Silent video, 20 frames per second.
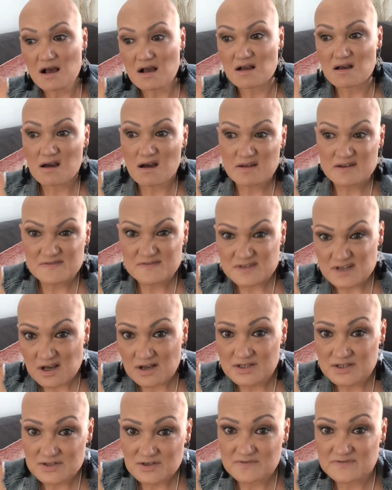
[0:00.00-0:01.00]
I kind of
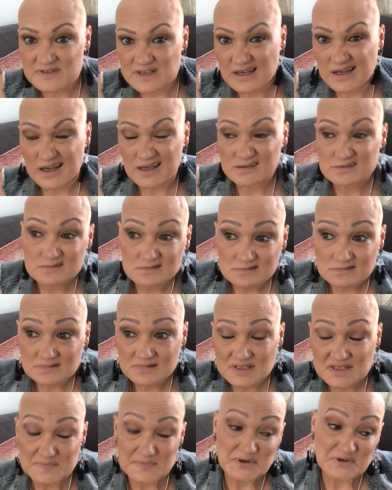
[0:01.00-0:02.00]
started off saying,
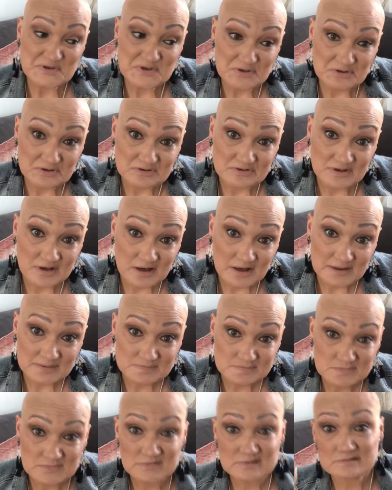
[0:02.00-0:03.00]
oh, I suppose you're all right,
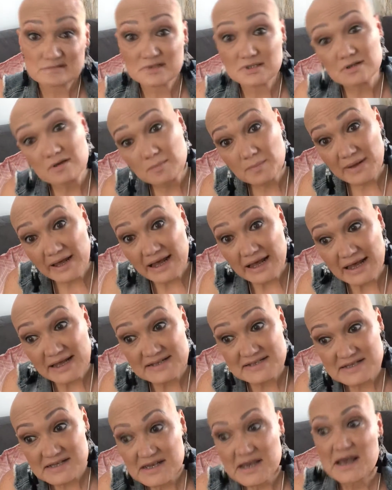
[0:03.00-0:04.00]
oh, you're not
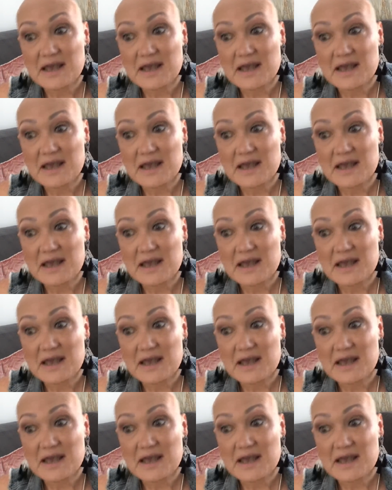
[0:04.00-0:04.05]
bad,